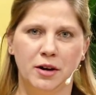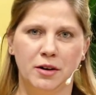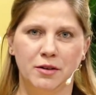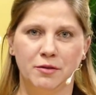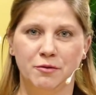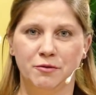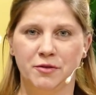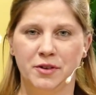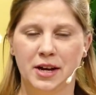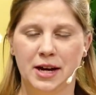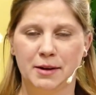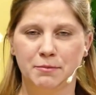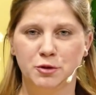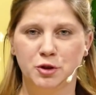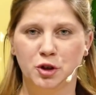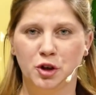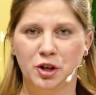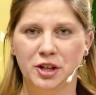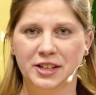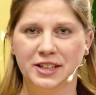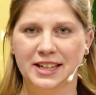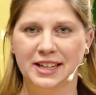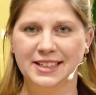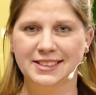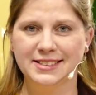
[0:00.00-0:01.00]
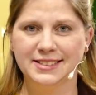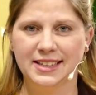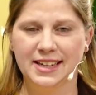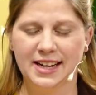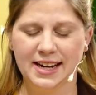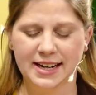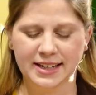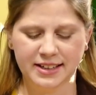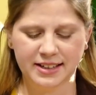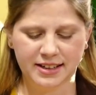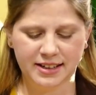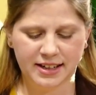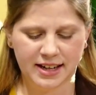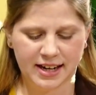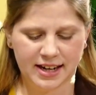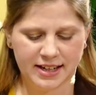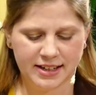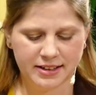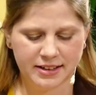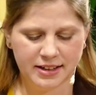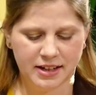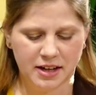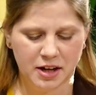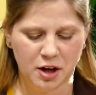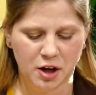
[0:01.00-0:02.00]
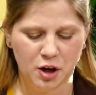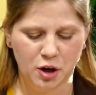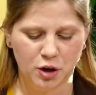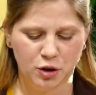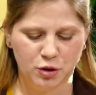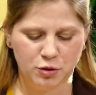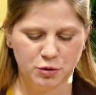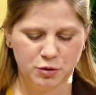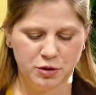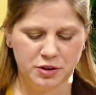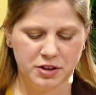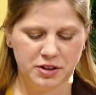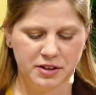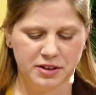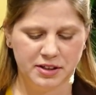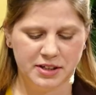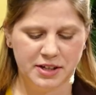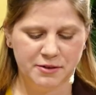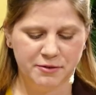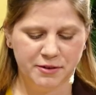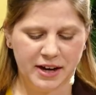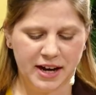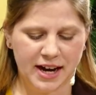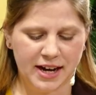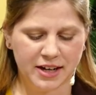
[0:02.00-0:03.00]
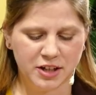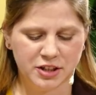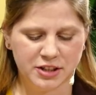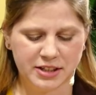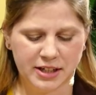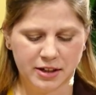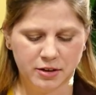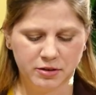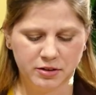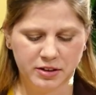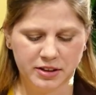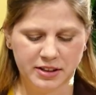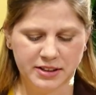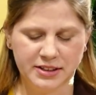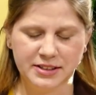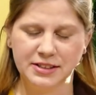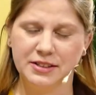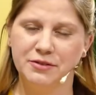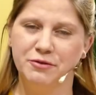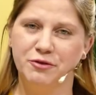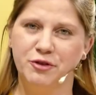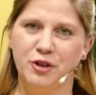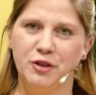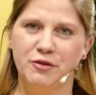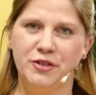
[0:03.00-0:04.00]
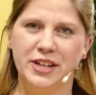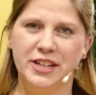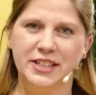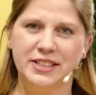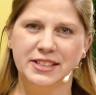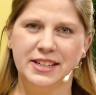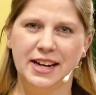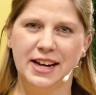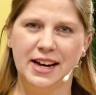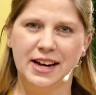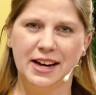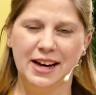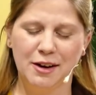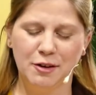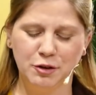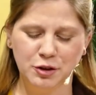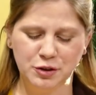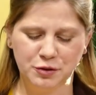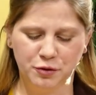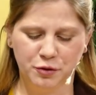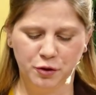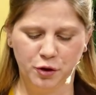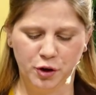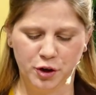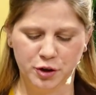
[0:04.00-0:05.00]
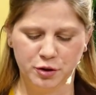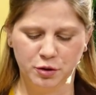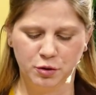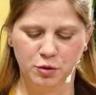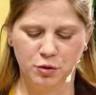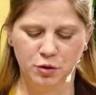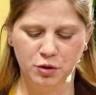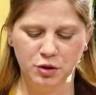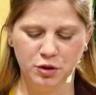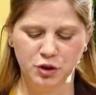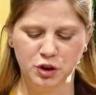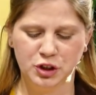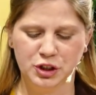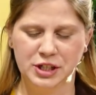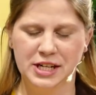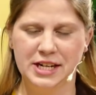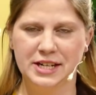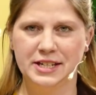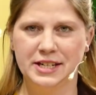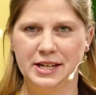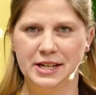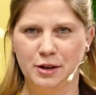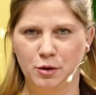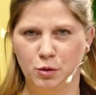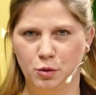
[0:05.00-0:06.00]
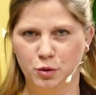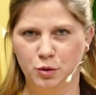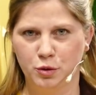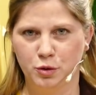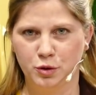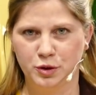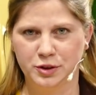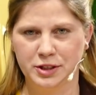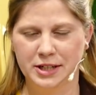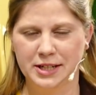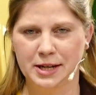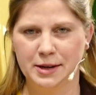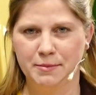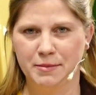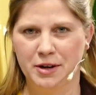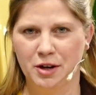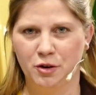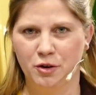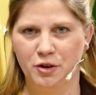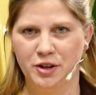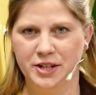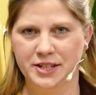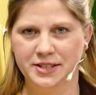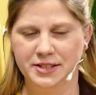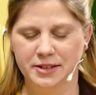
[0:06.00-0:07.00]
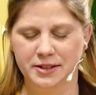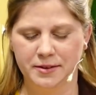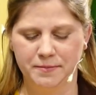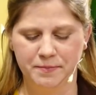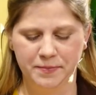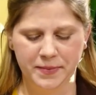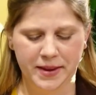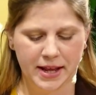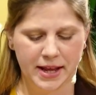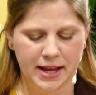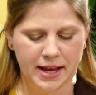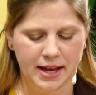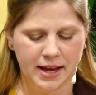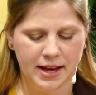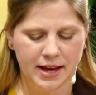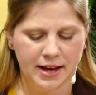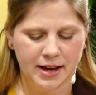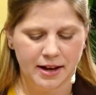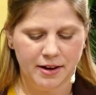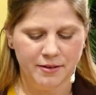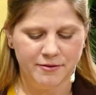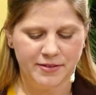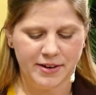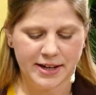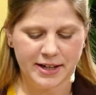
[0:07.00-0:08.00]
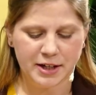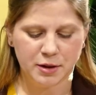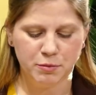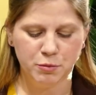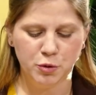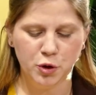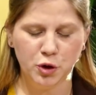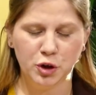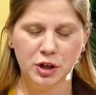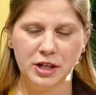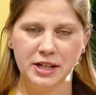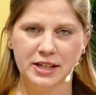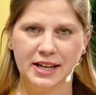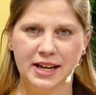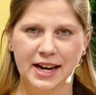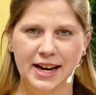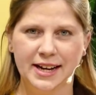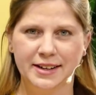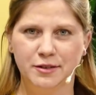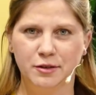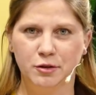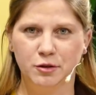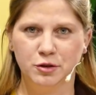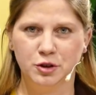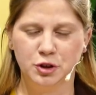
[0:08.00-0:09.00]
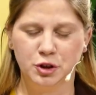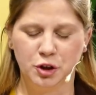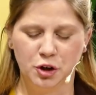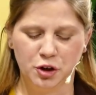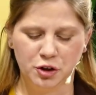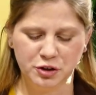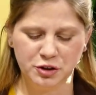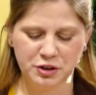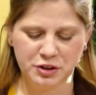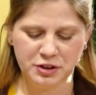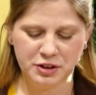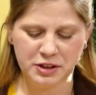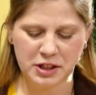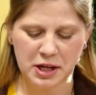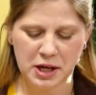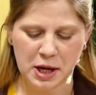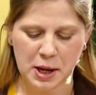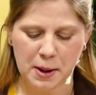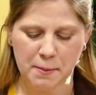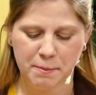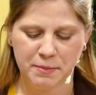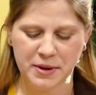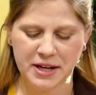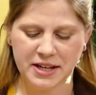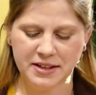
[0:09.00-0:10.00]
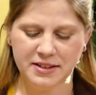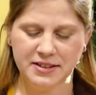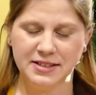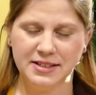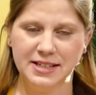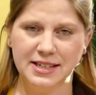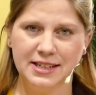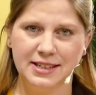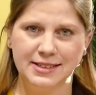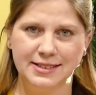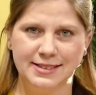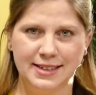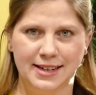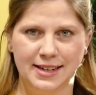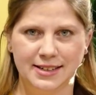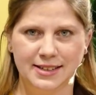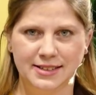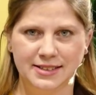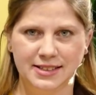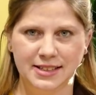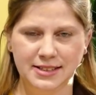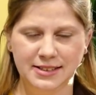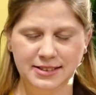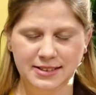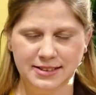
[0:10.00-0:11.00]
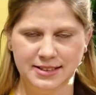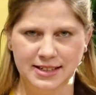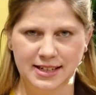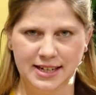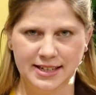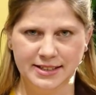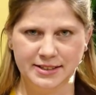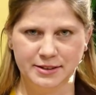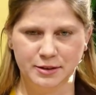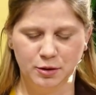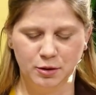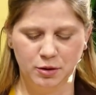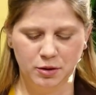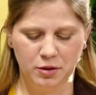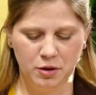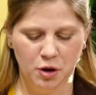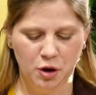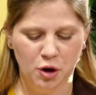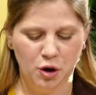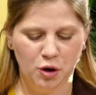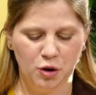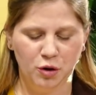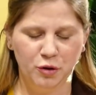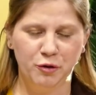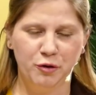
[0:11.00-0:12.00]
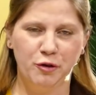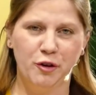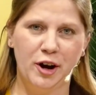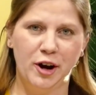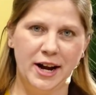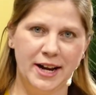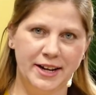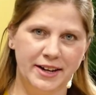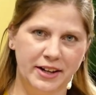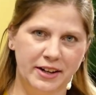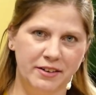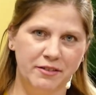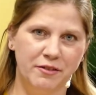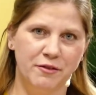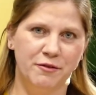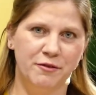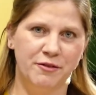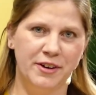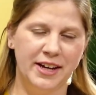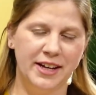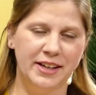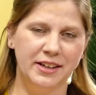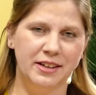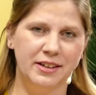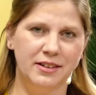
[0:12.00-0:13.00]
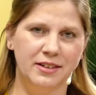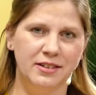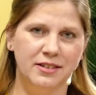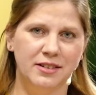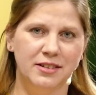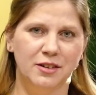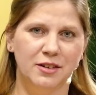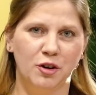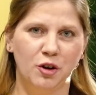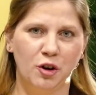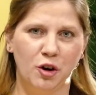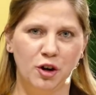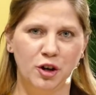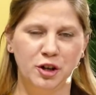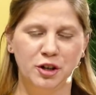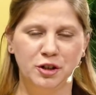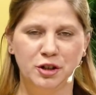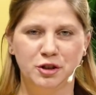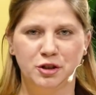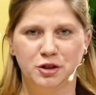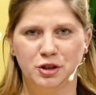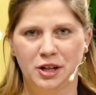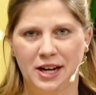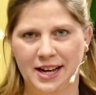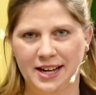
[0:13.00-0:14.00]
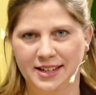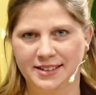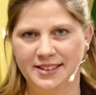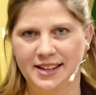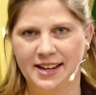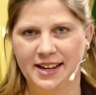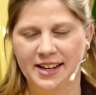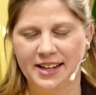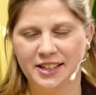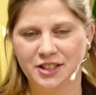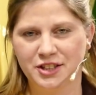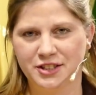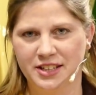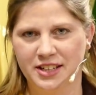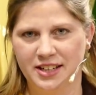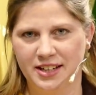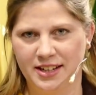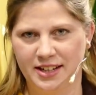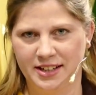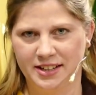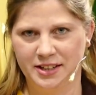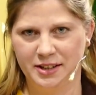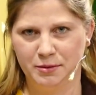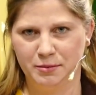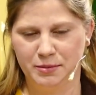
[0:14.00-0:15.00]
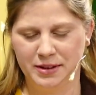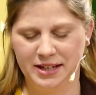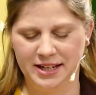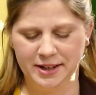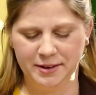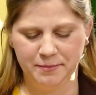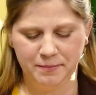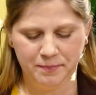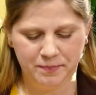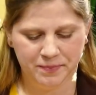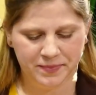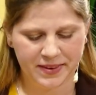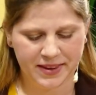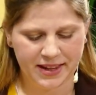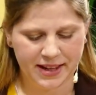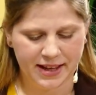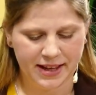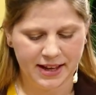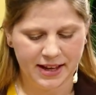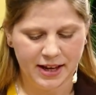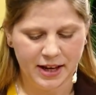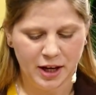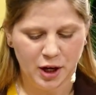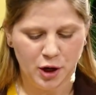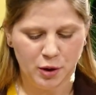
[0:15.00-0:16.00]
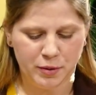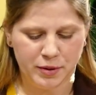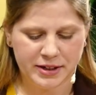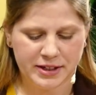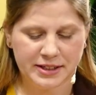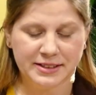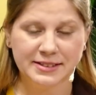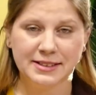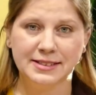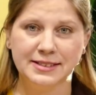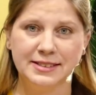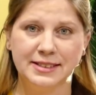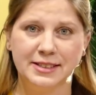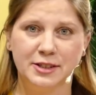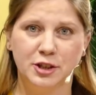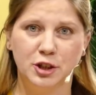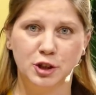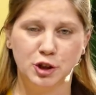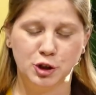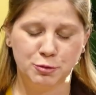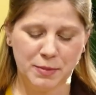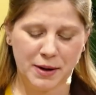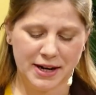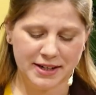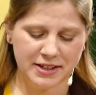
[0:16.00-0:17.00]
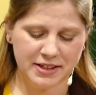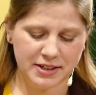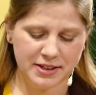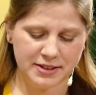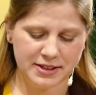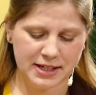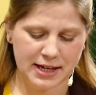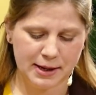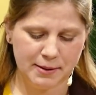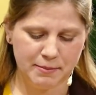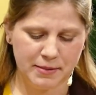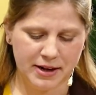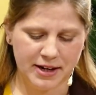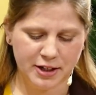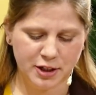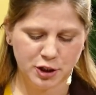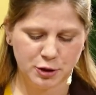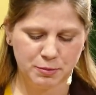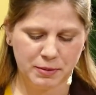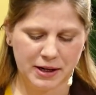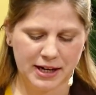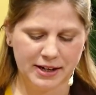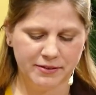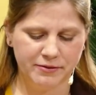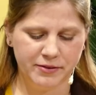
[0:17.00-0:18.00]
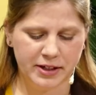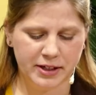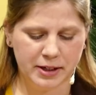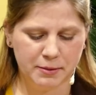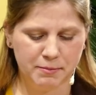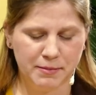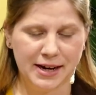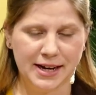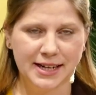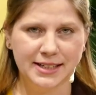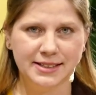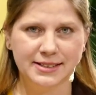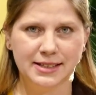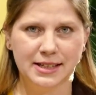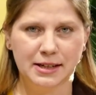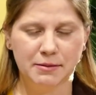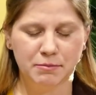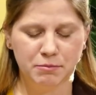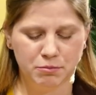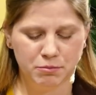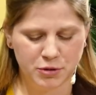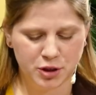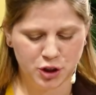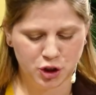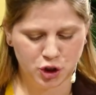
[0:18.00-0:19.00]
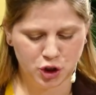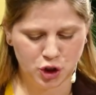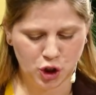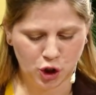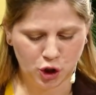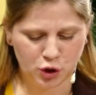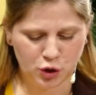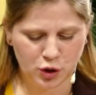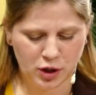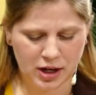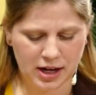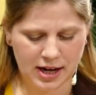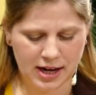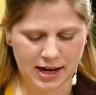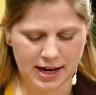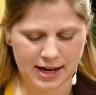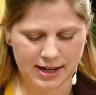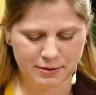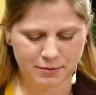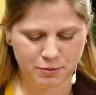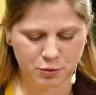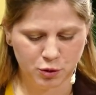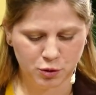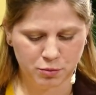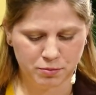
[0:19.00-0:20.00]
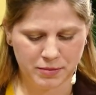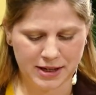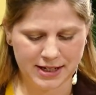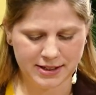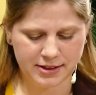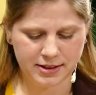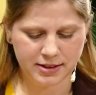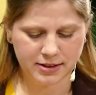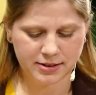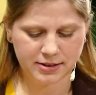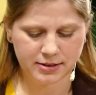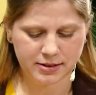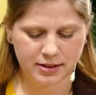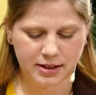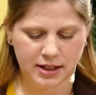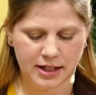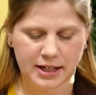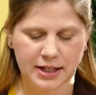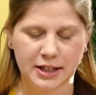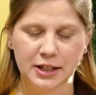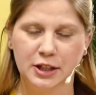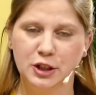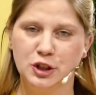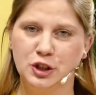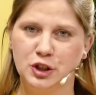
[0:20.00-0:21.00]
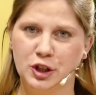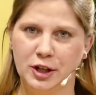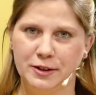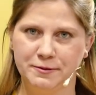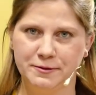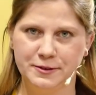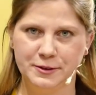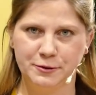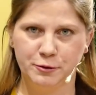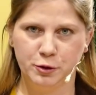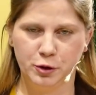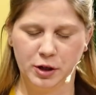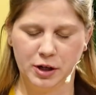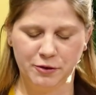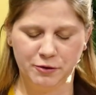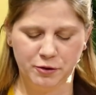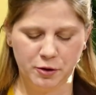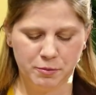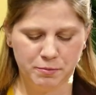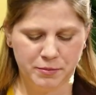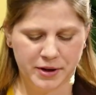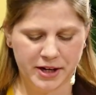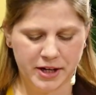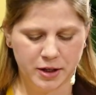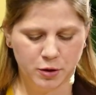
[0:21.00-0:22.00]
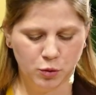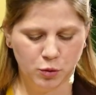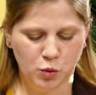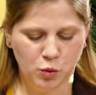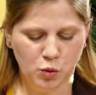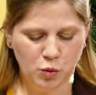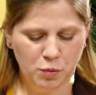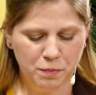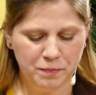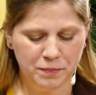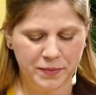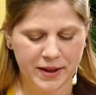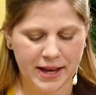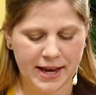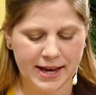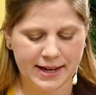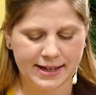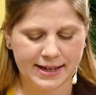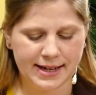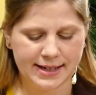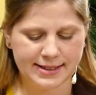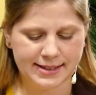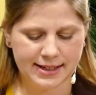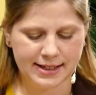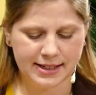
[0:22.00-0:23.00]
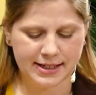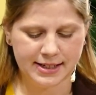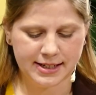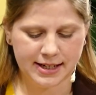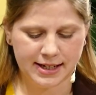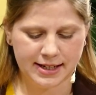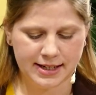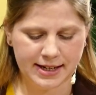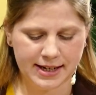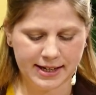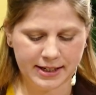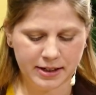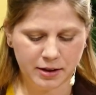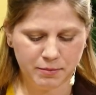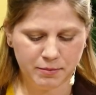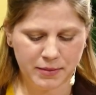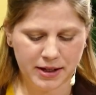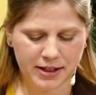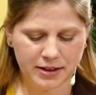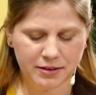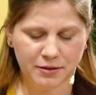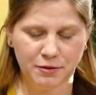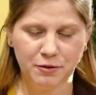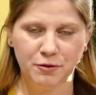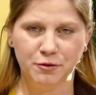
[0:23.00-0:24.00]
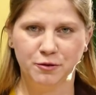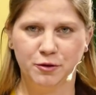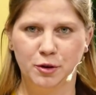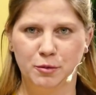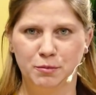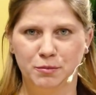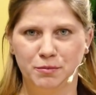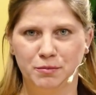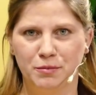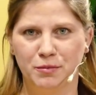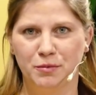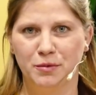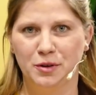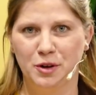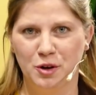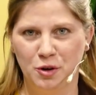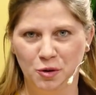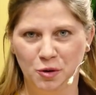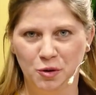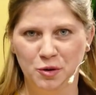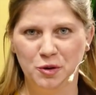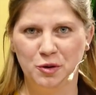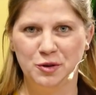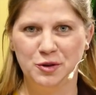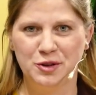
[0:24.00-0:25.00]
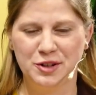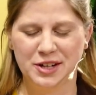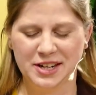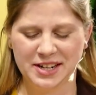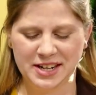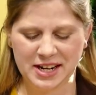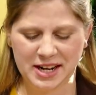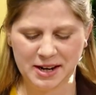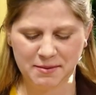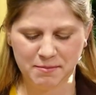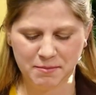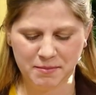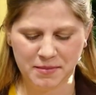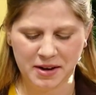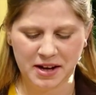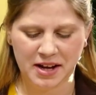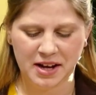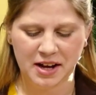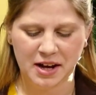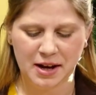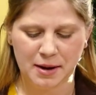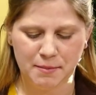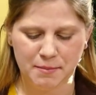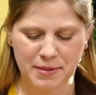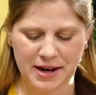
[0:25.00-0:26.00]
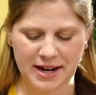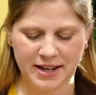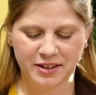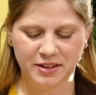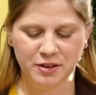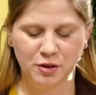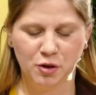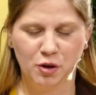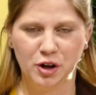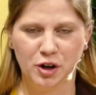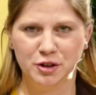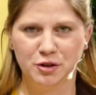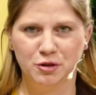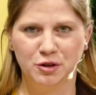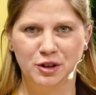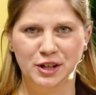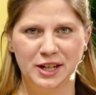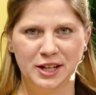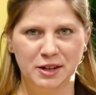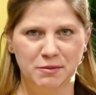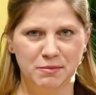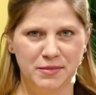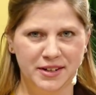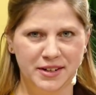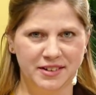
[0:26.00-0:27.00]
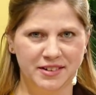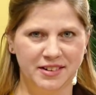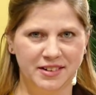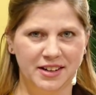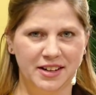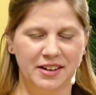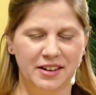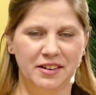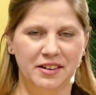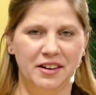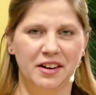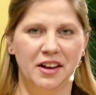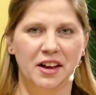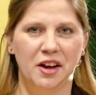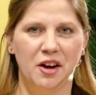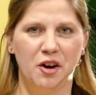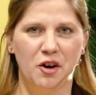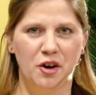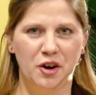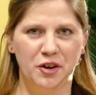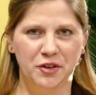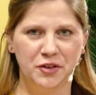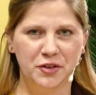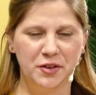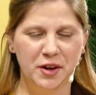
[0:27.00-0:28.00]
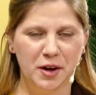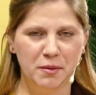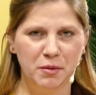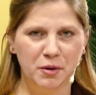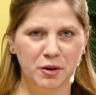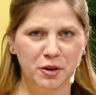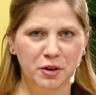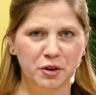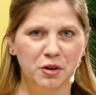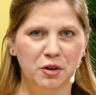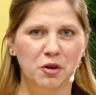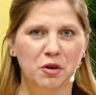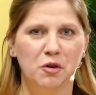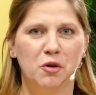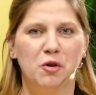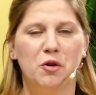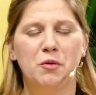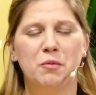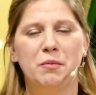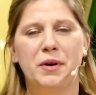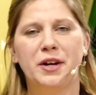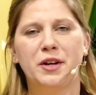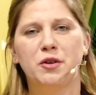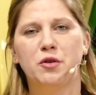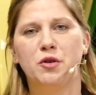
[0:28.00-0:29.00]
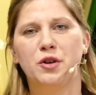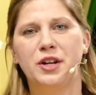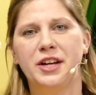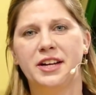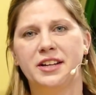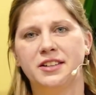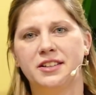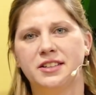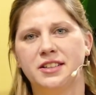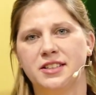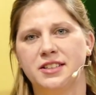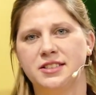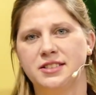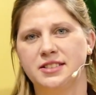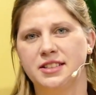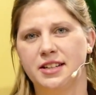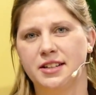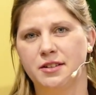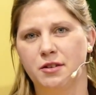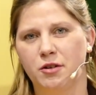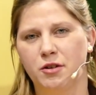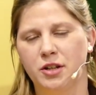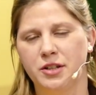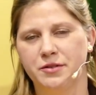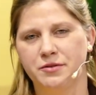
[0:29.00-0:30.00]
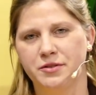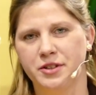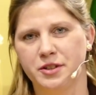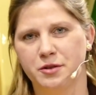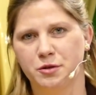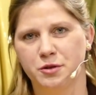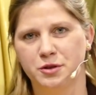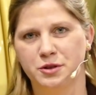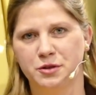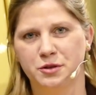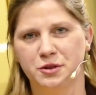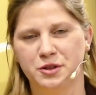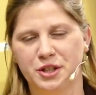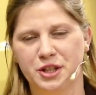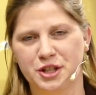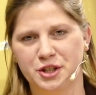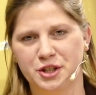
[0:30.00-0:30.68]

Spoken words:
What are the challenges contractors face? What improvements do digital interfaces offer? And what role does the manufacturer have in all this? Bieten digitale Dienstleistungen und vor allen Dingen, welche Rolle hat der Hersteller hierbei? Über dieses spannende Thema sprechen wir gemeinsam Guest next week will be Dr. Hartmut Mattes, CEO of BLU, Katharina Lingmann from Beinort and Lingmann Contracting near Osnabrück, and a colleague of mine, Christian Holt.